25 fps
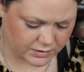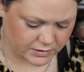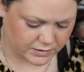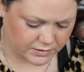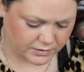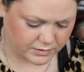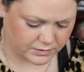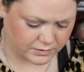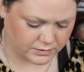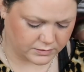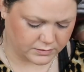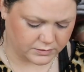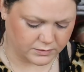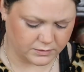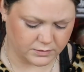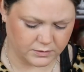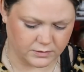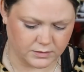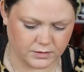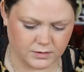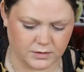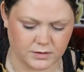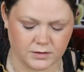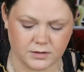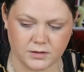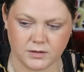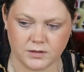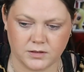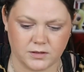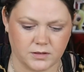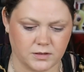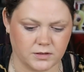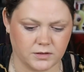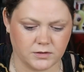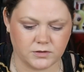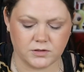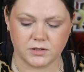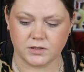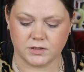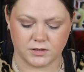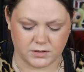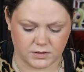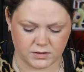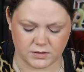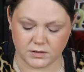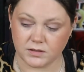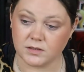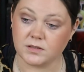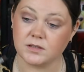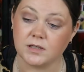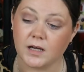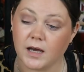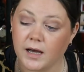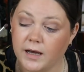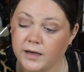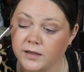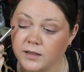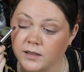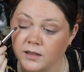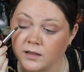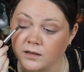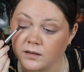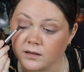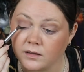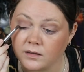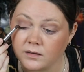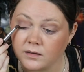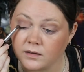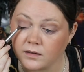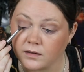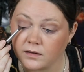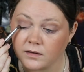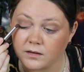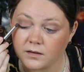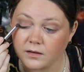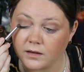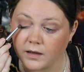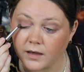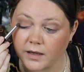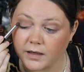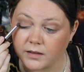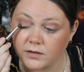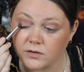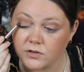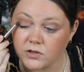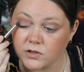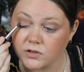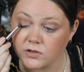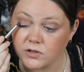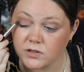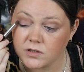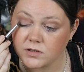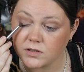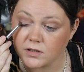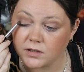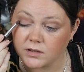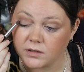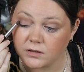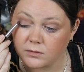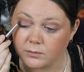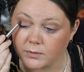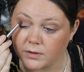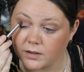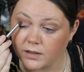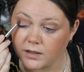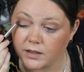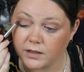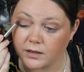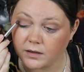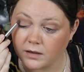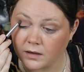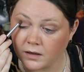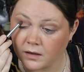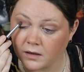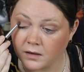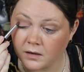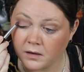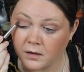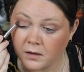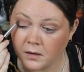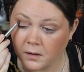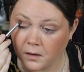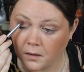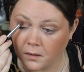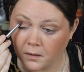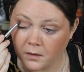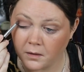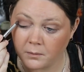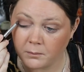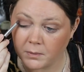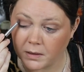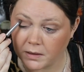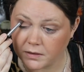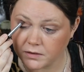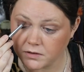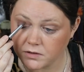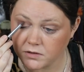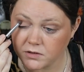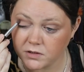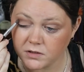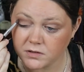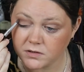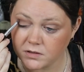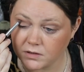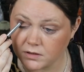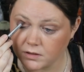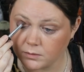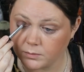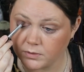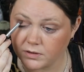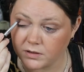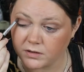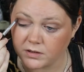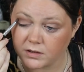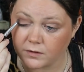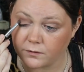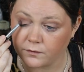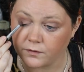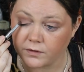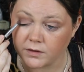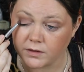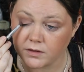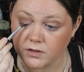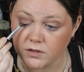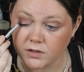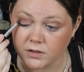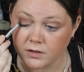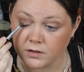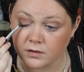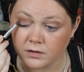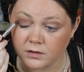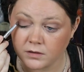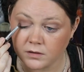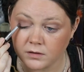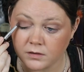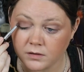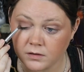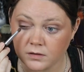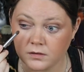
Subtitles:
gonna just darken this edge just a little bit here. Not much, just a little bit of definition.